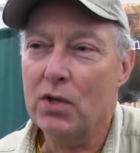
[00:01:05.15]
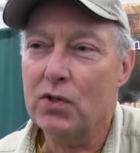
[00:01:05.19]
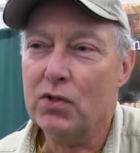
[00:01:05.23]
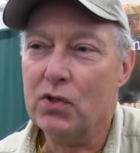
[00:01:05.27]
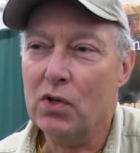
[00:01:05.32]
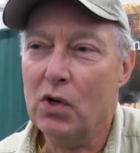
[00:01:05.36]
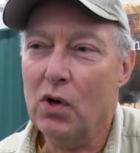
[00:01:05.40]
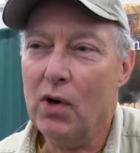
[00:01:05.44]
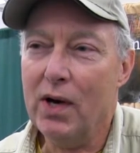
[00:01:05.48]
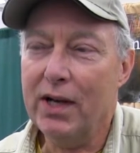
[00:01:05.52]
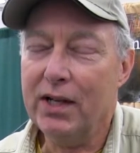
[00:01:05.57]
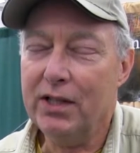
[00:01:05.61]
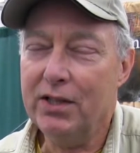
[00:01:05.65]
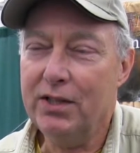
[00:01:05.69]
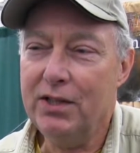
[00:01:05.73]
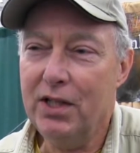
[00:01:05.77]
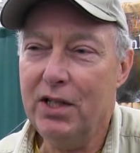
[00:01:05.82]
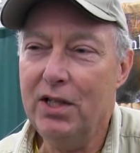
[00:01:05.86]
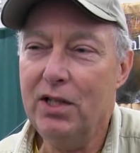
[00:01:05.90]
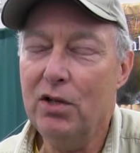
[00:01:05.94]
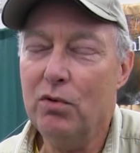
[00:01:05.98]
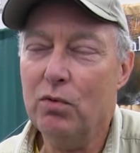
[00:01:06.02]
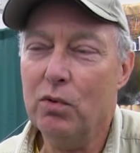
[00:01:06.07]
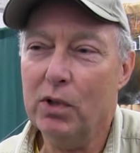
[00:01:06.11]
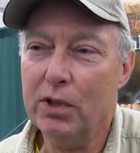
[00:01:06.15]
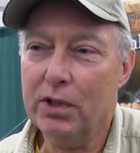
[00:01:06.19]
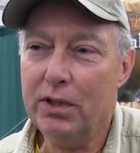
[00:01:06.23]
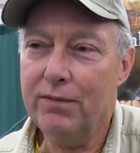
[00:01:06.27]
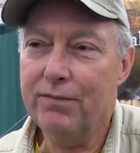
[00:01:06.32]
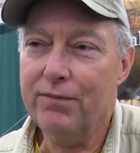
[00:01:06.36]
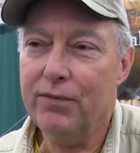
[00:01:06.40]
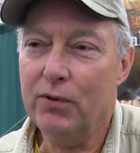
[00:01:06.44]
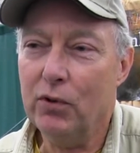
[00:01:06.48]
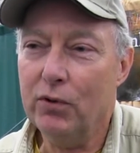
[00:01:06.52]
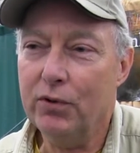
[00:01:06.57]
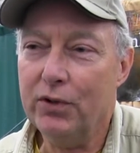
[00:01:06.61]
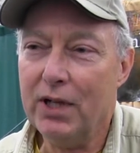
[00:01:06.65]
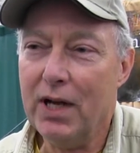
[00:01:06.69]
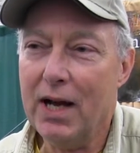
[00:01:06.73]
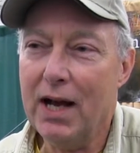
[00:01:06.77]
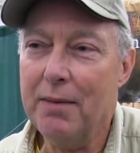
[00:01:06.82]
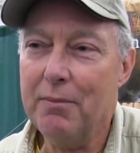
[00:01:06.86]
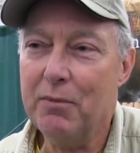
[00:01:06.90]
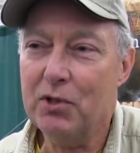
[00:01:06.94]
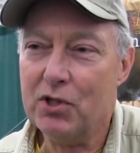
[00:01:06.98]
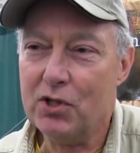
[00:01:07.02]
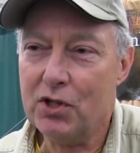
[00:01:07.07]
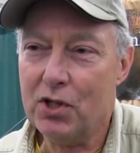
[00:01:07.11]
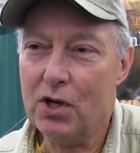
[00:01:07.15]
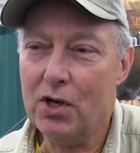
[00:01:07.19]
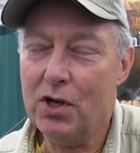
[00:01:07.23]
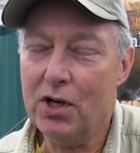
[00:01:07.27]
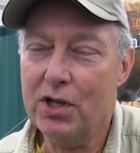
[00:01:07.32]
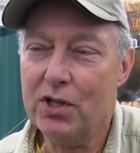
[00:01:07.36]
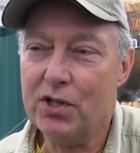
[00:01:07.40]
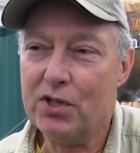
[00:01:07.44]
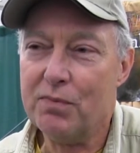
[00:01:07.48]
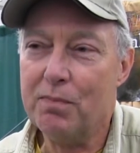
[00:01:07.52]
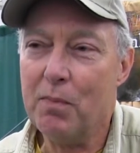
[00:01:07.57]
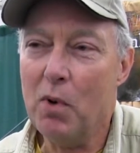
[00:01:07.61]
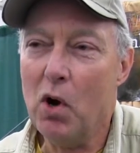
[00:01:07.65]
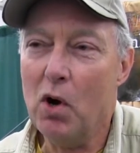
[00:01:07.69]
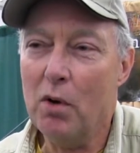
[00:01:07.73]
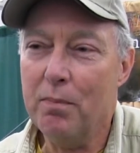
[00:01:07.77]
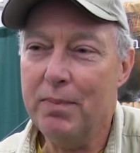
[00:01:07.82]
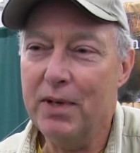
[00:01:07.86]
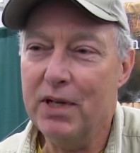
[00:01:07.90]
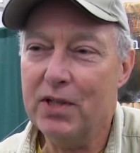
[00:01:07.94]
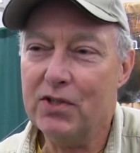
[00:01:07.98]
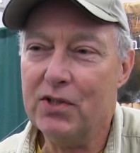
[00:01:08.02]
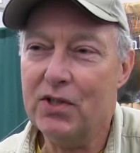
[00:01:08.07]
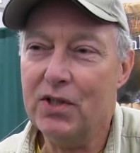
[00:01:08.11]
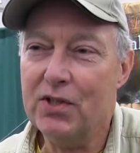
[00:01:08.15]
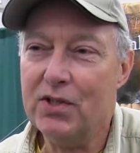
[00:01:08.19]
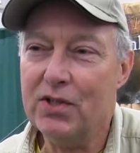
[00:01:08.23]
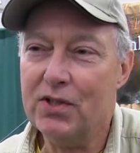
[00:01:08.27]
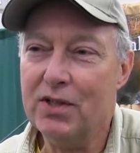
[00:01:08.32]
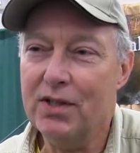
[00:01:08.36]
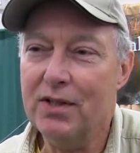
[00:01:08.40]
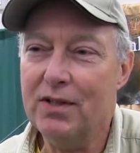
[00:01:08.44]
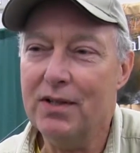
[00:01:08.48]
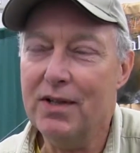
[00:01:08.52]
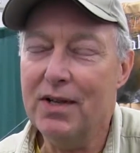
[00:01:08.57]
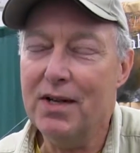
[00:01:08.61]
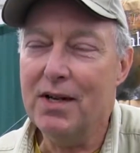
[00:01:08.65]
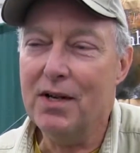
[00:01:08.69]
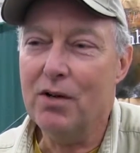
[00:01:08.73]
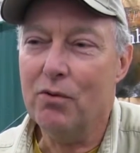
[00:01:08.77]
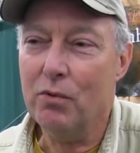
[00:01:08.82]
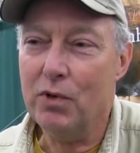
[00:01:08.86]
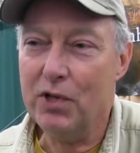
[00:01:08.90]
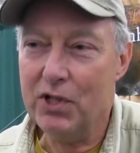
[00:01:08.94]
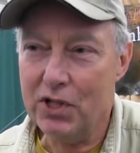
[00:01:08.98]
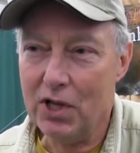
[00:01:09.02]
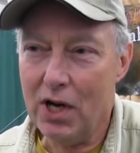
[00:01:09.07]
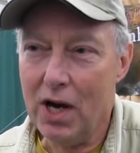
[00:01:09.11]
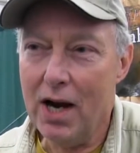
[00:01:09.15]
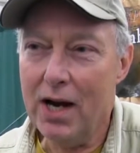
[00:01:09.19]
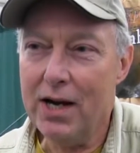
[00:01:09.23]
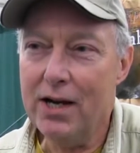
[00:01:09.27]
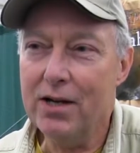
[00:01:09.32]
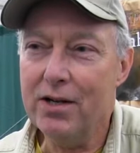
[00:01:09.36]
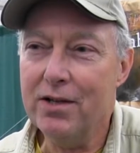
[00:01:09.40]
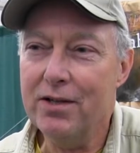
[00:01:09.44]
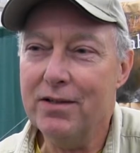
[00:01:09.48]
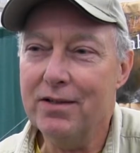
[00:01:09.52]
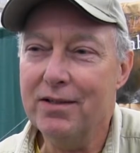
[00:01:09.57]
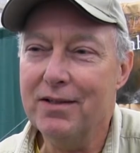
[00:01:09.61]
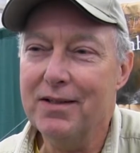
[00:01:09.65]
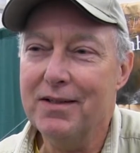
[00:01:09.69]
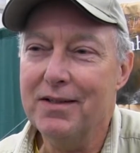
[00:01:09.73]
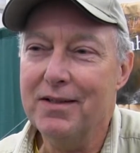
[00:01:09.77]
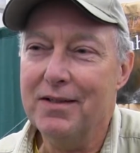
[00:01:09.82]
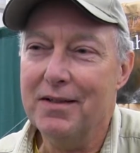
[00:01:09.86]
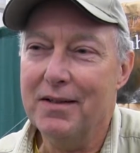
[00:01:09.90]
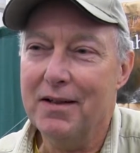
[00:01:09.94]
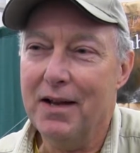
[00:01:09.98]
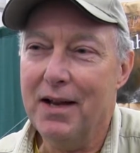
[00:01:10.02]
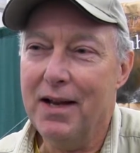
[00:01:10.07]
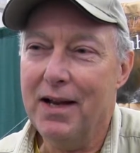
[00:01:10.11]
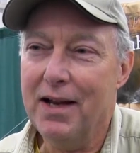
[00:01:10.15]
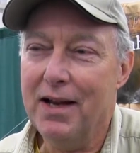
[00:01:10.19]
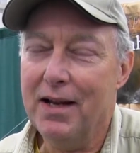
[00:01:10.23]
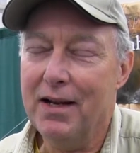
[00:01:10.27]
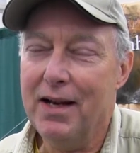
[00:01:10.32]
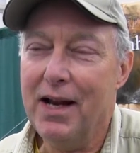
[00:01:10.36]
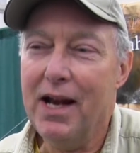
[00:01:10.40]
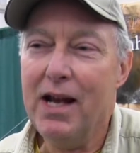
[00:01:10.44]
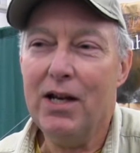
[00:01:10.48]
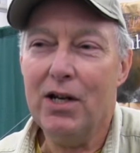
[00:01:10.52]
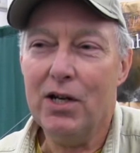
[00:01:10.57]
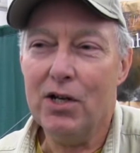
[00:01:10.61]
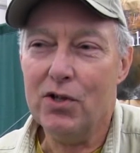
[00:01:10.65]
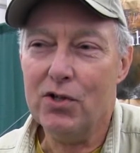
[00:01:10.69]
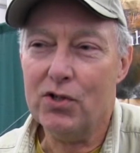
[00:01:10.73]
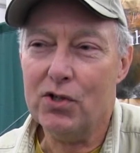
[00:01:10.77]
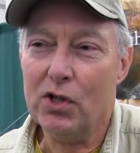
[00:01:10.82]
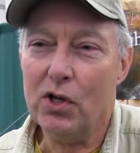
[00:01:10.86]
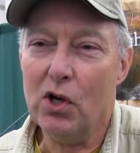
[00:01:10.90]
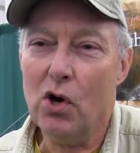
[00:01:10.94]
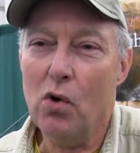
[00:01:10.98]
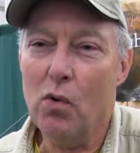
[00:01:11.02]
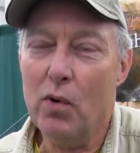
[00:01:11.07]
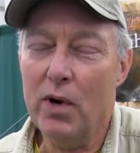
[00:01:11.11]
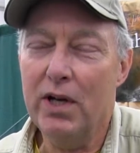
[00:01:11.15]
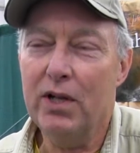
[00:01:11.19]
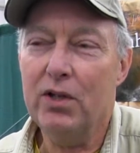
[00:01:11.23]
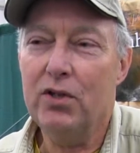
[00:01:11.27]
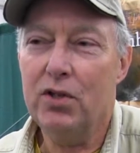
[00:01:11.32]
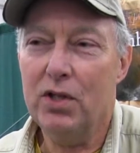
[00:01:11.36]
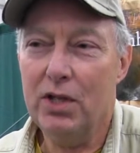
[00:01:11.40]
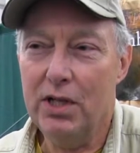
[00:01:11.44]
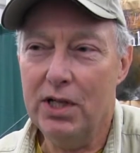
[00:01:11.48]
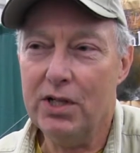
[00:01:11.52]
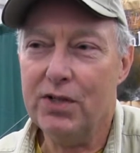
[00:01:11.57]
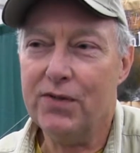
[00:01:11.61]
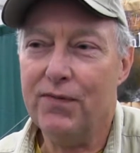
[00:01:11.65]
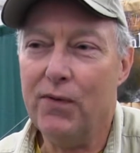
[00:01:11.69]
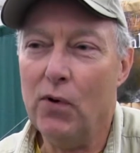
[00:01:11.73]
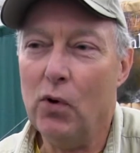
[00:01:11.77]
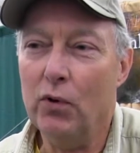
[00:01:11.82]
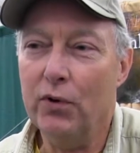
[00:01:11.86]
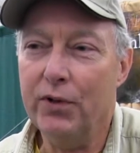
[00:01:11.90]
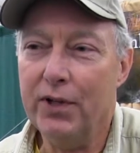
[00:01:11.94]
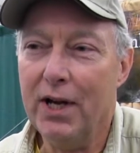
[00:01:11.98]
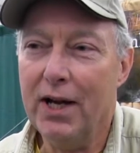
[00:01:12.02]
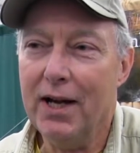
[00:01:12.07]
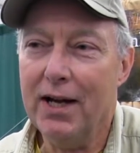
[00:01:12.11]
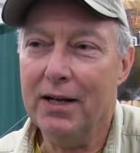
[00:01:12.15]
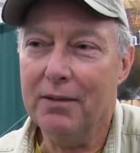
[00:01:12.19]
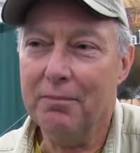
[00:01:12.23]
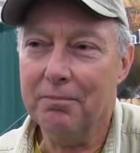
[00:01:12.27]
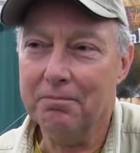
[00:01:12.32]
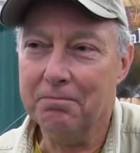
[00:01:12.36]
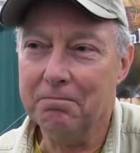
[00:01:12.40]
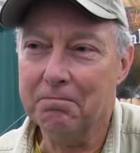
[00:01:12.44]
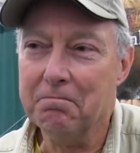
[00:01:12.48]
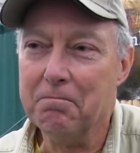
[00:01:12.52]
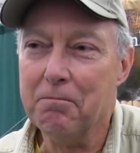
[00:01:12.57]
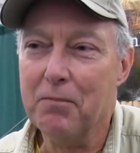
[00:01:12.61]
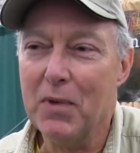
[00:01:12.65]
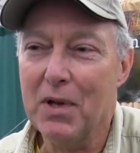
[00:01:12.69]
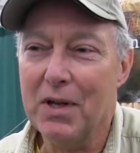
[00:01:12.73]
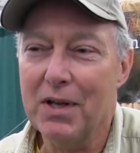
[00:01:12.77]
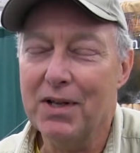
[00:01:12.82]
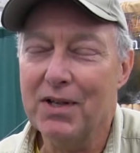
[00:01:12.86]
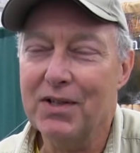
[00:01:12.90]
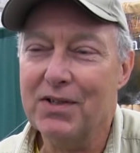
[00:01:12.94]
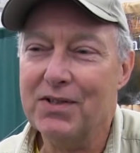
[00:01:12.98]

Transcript: So I continued working full-time and started a small business and retired, and 8 years ago went into this full-time.